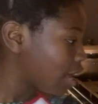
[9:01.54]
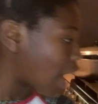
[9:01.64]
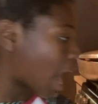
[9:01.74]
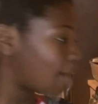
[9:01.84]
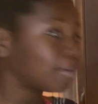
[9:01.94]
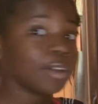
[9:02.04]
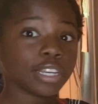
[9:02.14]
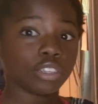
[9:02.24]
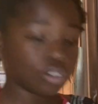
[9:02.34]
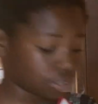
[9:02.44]
I'm going to
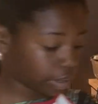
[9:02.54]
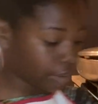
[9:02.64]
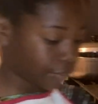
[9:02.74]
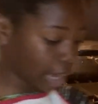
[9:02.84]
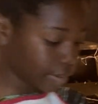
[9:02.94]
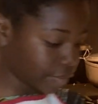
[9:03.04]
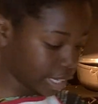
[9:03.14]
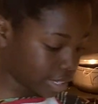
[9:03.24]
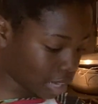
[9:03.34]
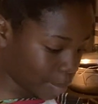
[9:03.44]
use 5 of these
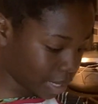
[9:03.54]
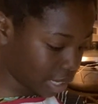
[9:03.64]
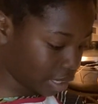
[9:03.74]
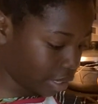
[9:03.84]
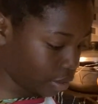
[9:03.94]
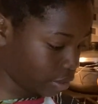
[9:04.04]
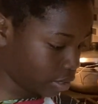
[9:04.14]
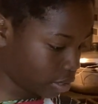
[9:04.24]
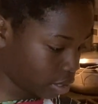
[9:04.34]
cupcake liners